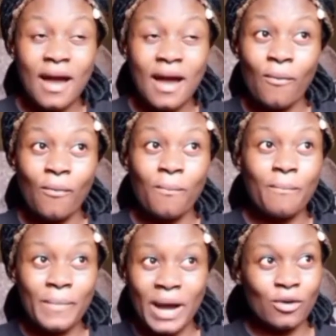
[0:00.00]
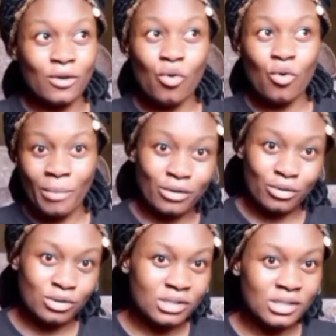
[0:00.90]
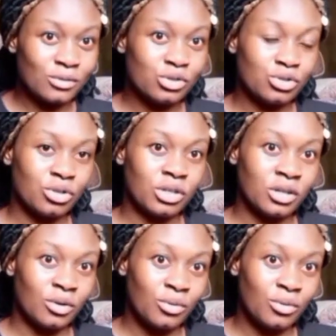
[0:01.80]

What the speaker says: that might or might not sound shocking.